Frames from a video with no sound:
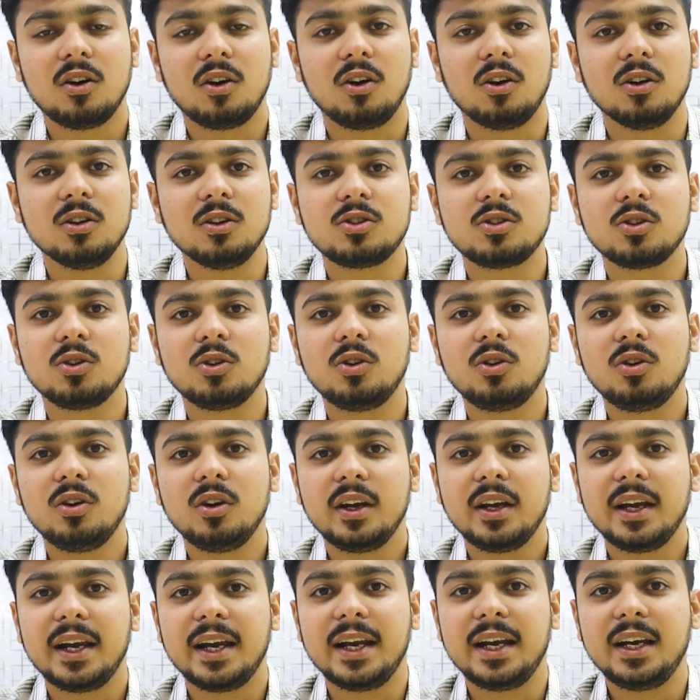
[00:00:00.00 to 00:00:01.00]

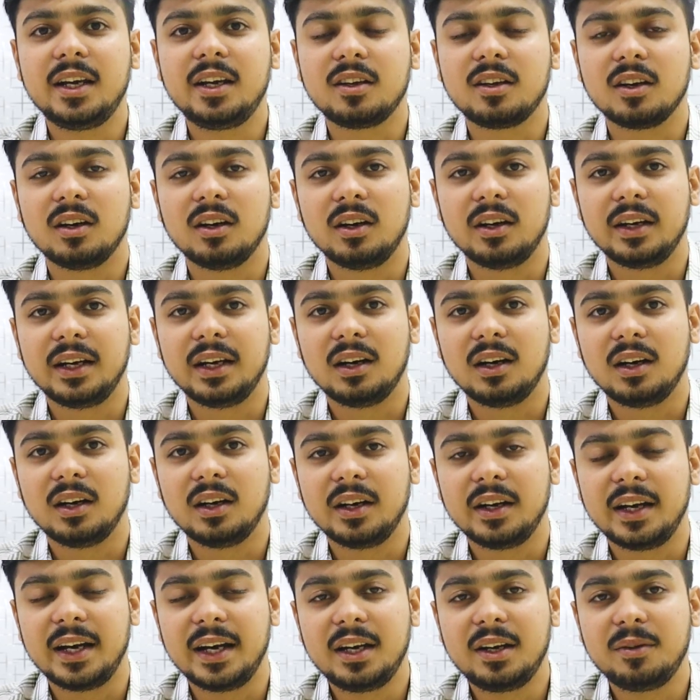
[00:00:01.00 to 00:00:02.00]
Also
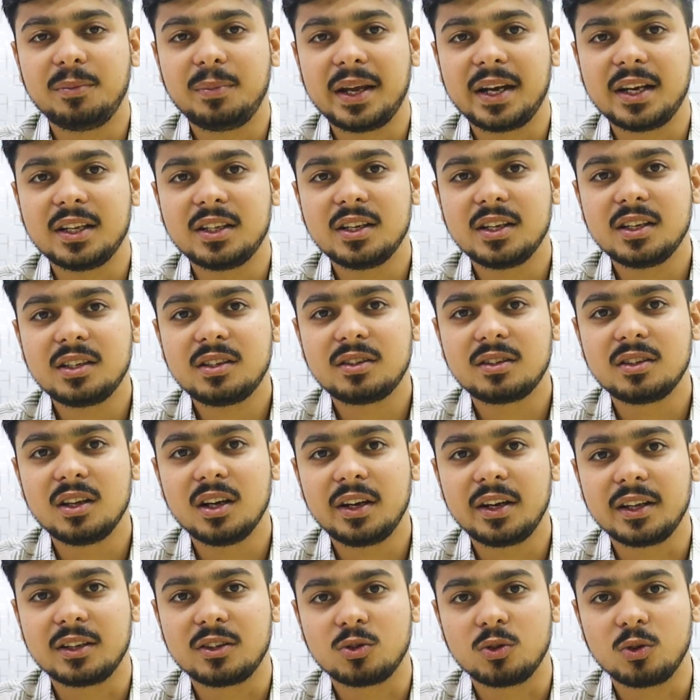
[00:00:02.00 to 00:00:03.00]
it manages
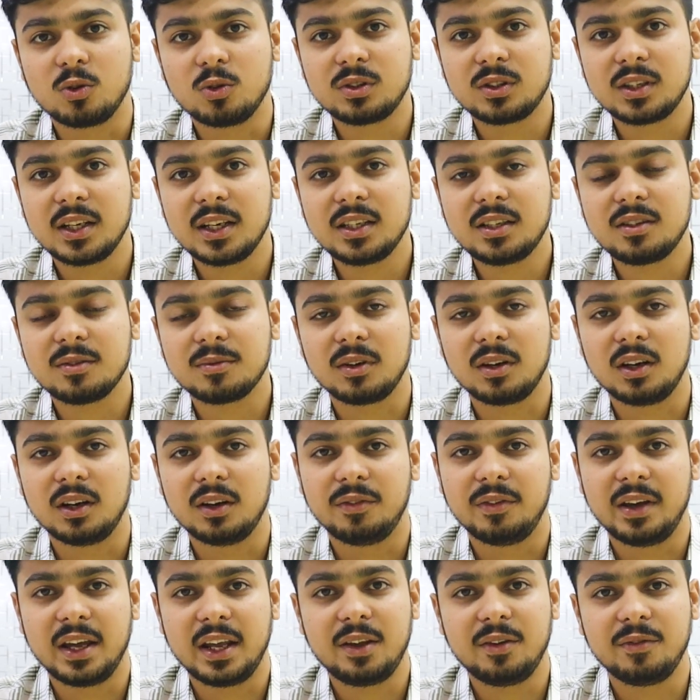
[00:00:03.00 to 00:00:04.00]
the resources
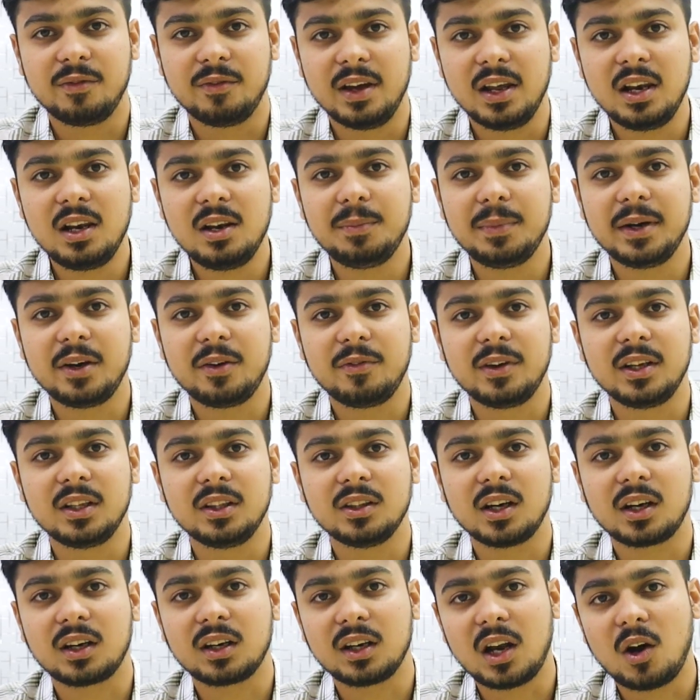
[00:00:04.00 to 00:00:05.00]
very well
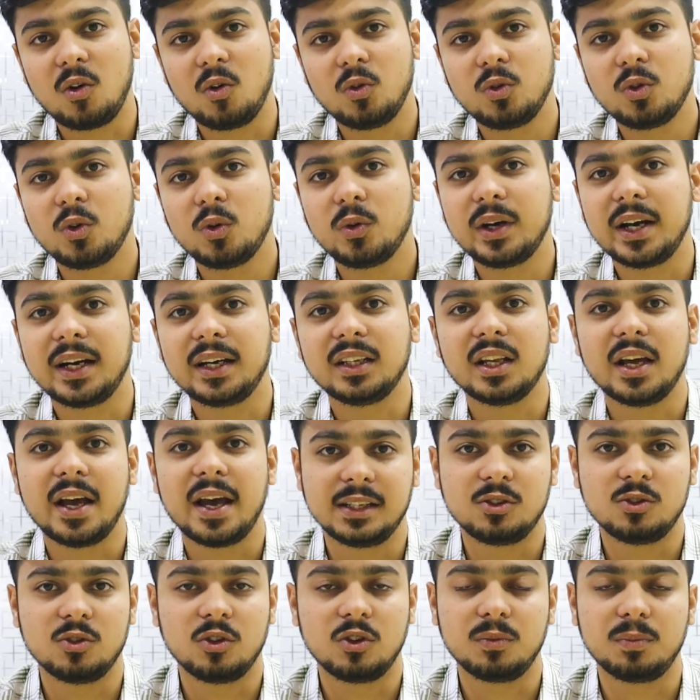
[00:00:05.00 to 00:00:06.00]
between the cloud node and the
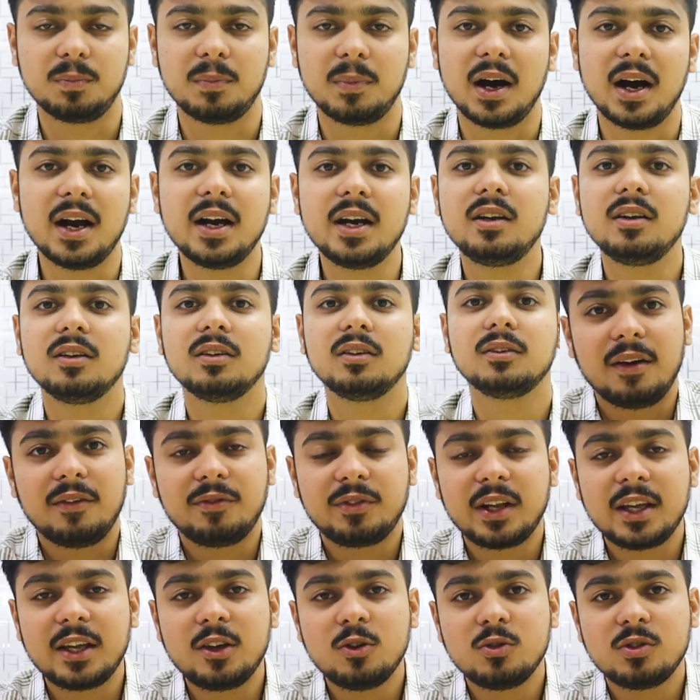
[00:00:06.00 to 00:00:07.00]
edge node part.
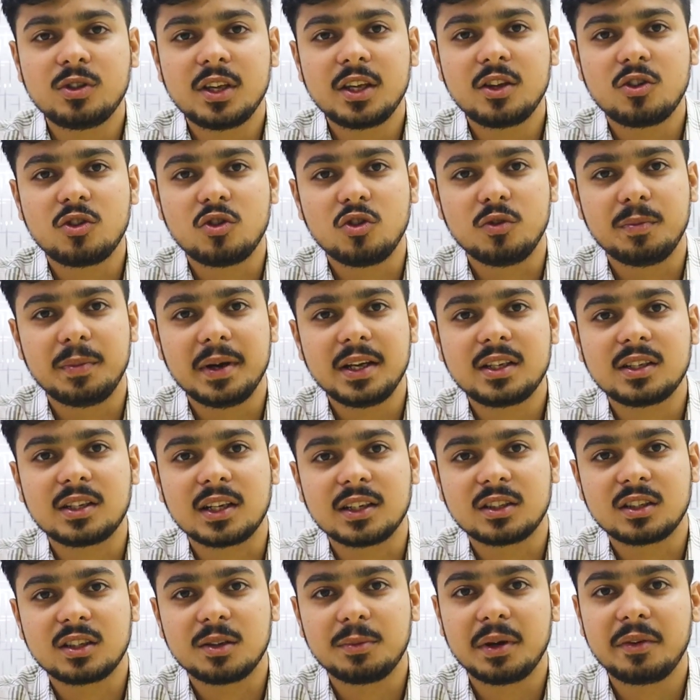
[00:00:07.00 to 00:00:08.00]
After using KubeEdge,
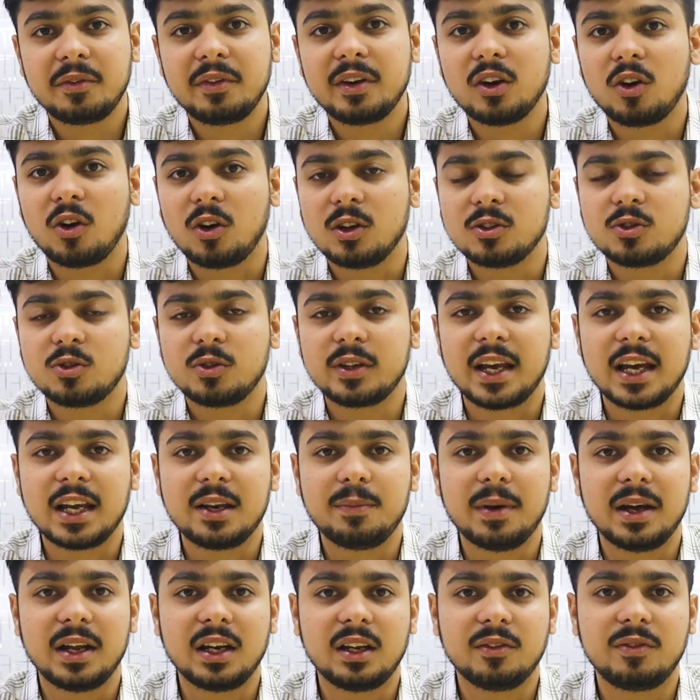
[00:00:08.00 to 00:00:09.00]
customer will also
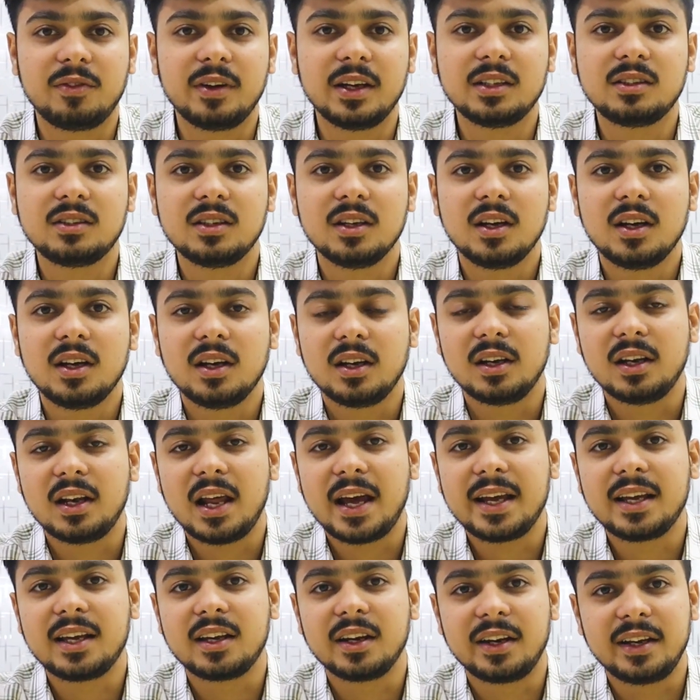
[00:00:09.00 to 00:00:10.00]
get benefits
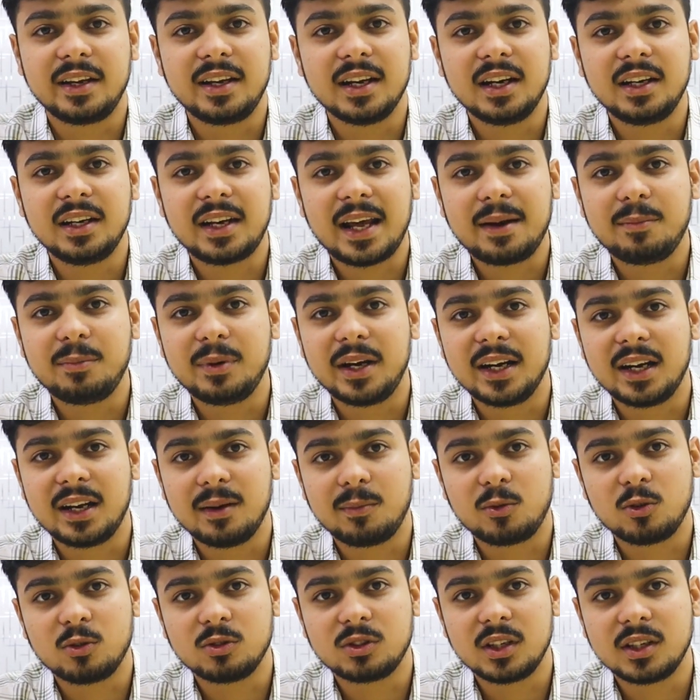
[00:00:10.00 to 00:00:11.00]
like real-time
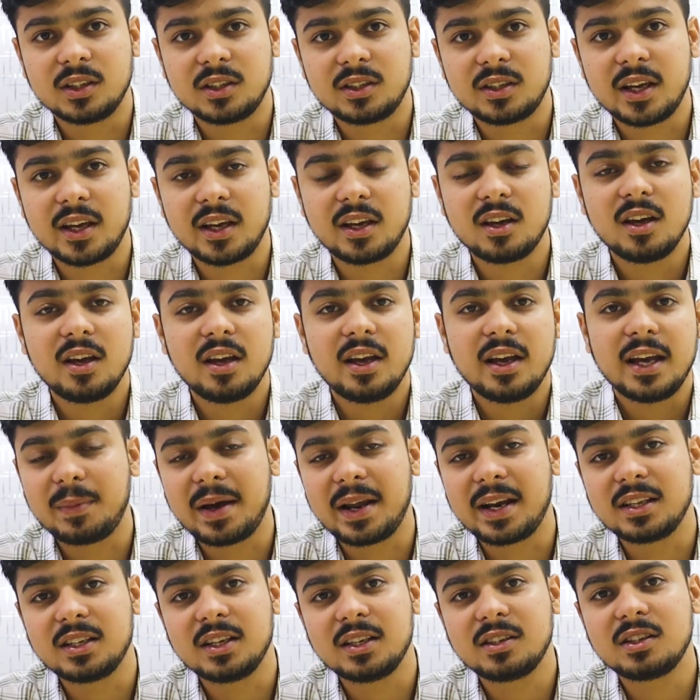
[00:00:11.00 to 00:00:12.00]
data processing,
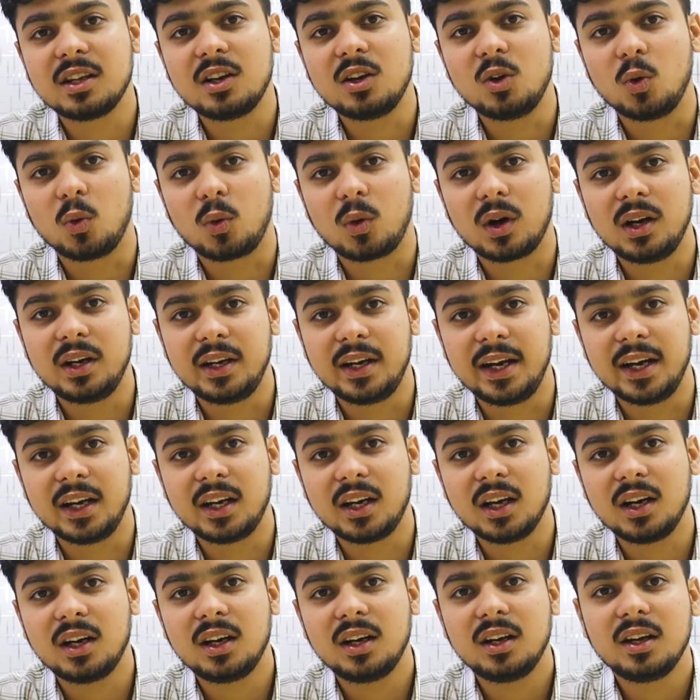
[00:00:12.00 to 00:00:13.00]
manages the local
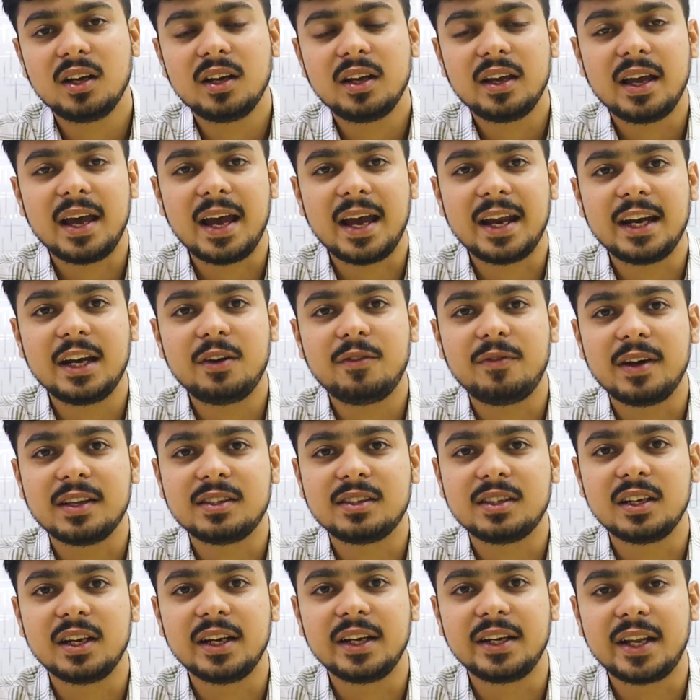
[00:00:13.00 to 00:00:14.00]
data, and it
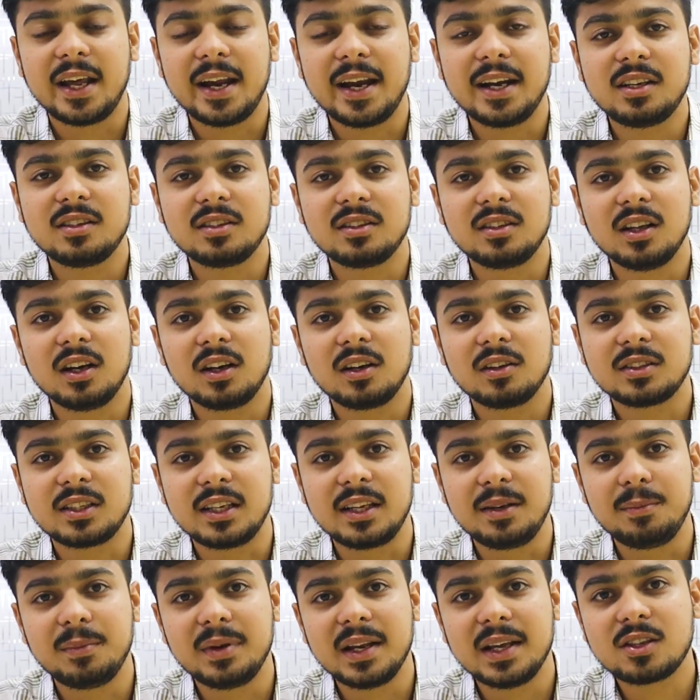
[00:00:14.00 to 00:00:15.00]
facilitates the
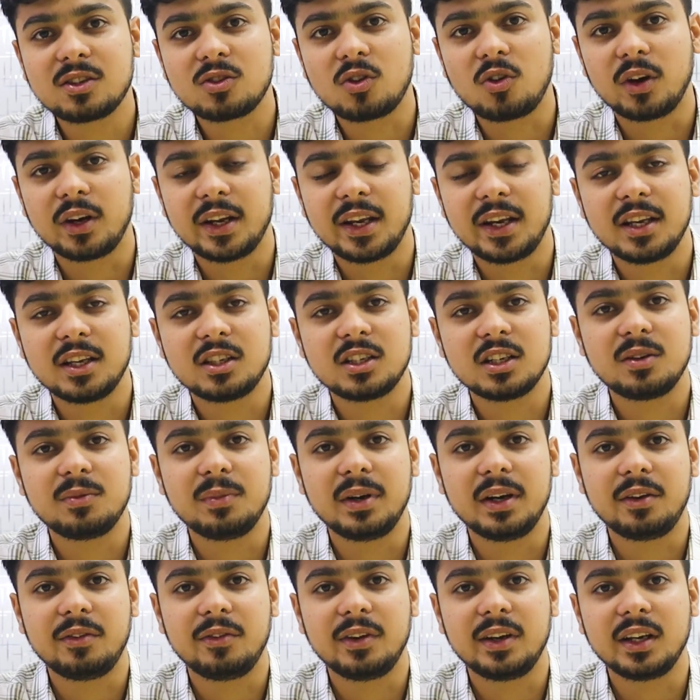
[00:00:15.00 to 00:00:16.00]
seamless coordination
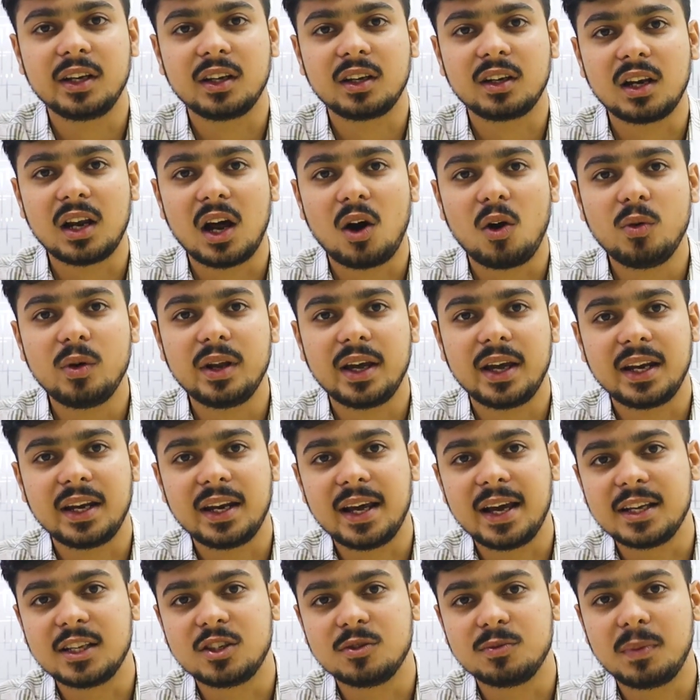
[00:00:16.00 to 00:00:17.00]
between cloud
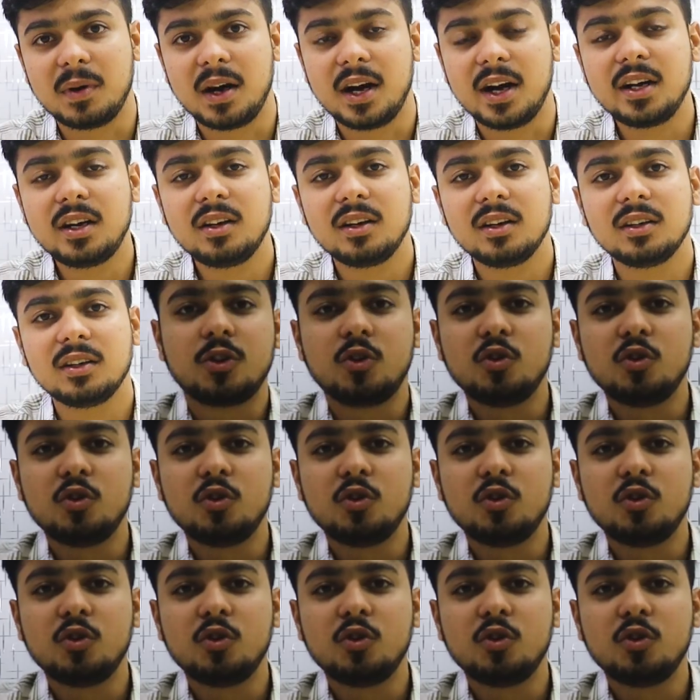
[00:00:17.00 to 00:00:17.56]
and edge part.